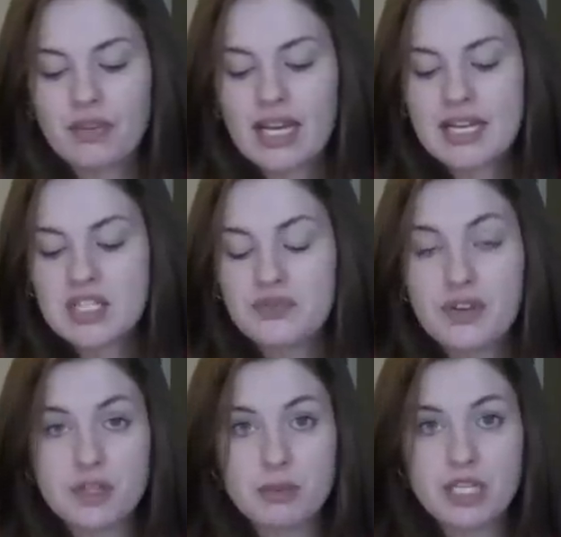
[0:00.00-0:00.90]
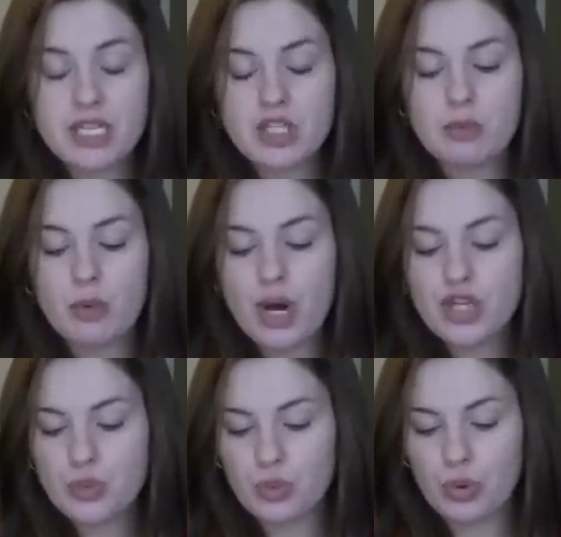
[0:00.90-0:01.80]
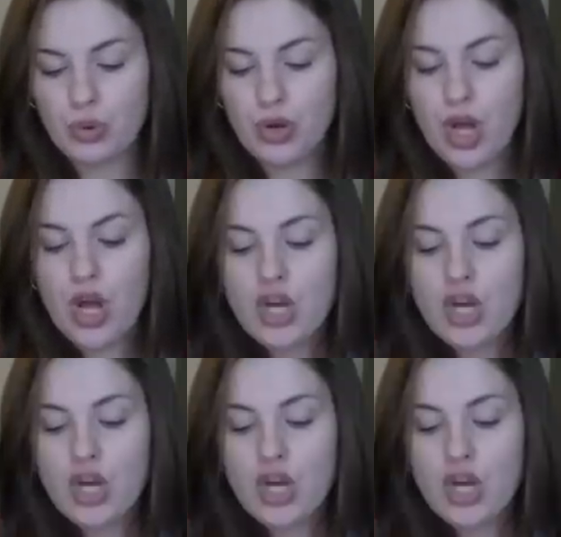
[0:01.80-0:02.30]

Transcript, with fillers: It's 50% superwash wool,